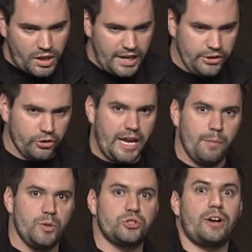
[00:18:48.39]
in your game
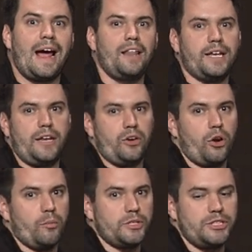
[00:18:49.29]
and you start allocating
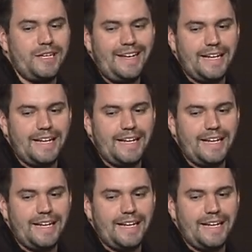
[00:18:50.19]
garbage,